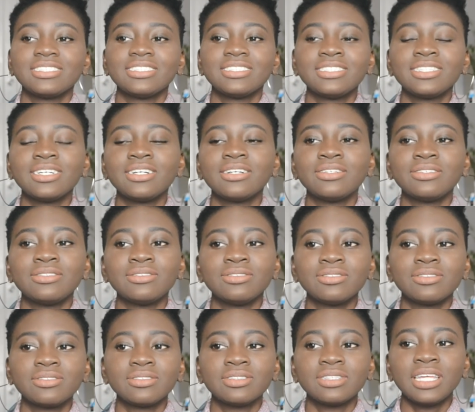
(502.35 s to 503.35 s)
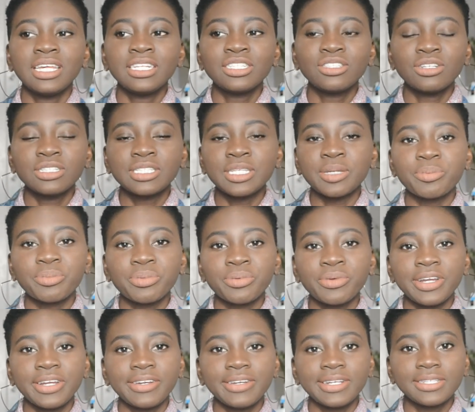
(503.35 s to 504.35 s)
So it's all
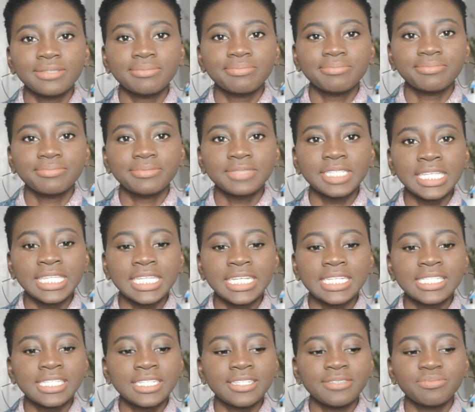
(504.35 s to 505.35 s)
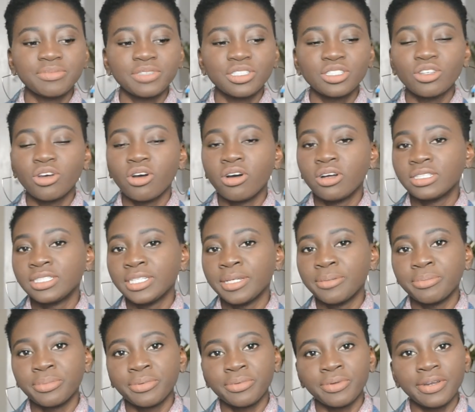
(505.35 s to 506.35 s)
temporary, and that's it. It's all
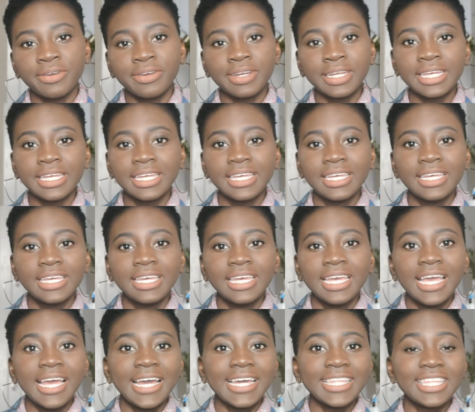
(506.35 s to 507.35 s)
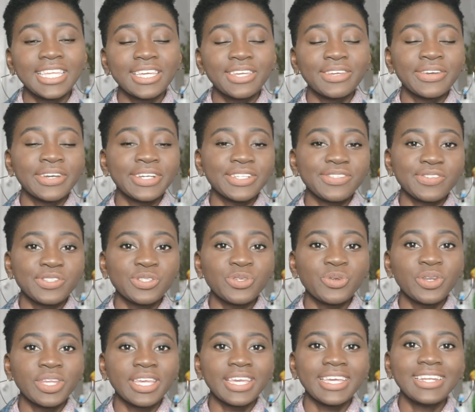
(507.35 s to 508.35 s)
temporary. I thank you guys for
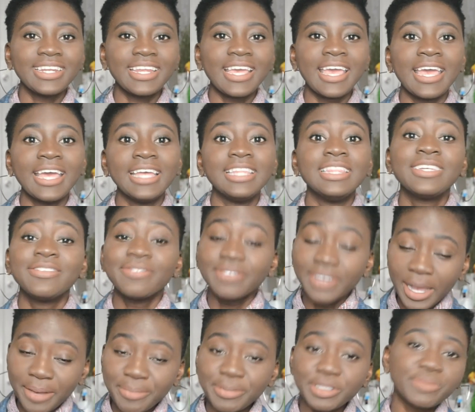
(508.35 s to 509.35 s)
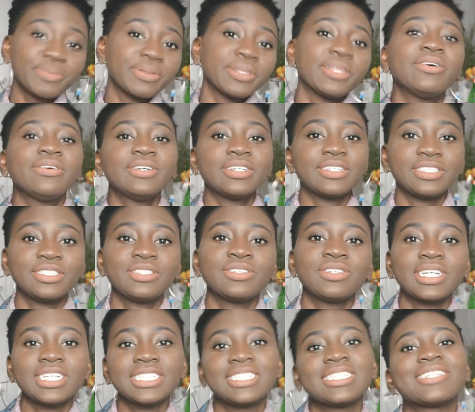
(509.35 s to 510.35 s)
tuning in, and leave comments below, and I'll see you
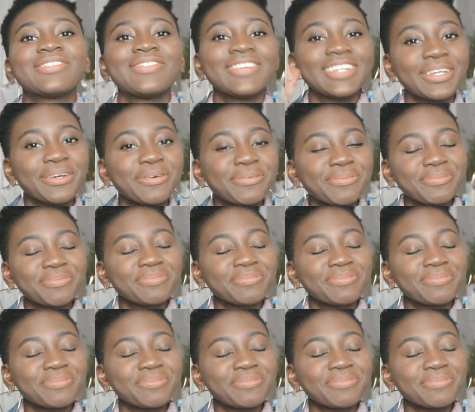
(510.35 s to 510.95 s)
guys next video.